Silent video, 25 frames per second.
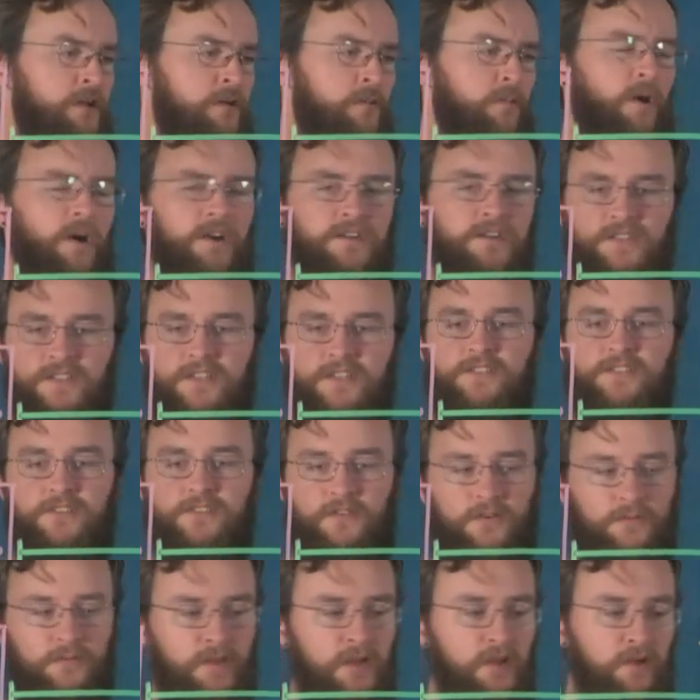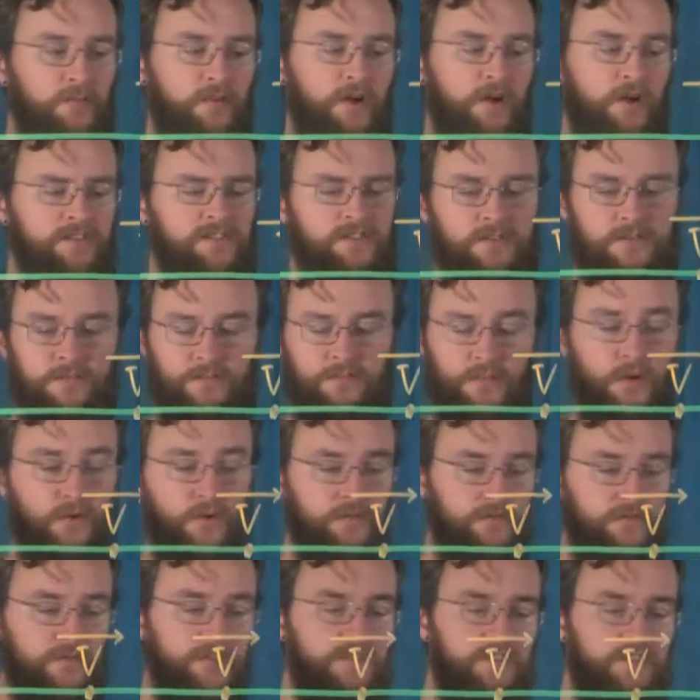walk to get to her mailbox. And
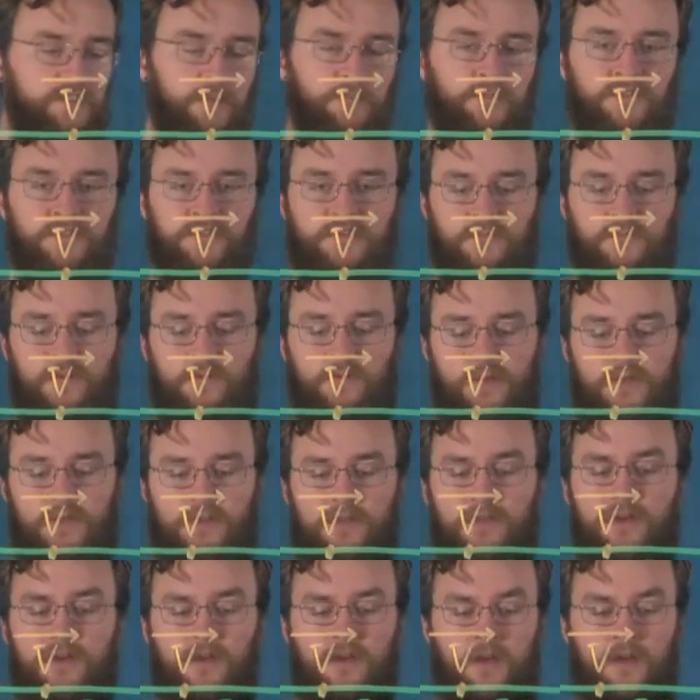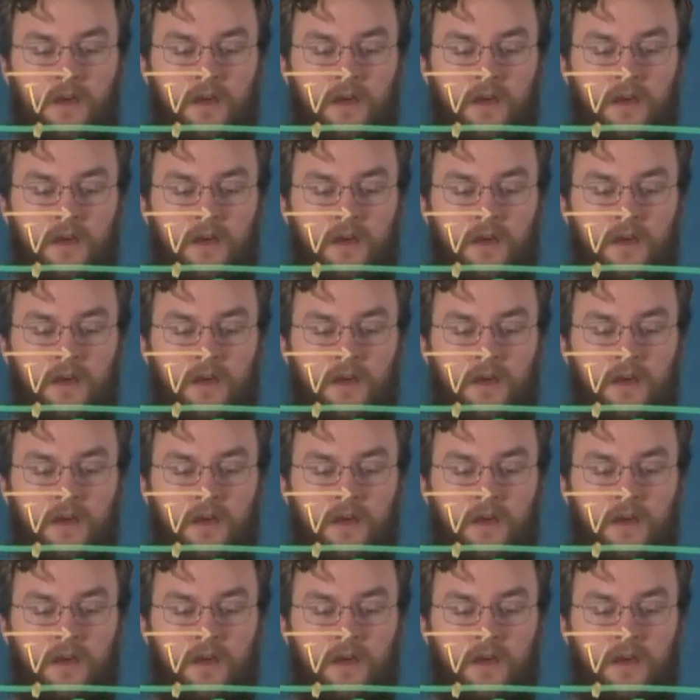both of these numbers would be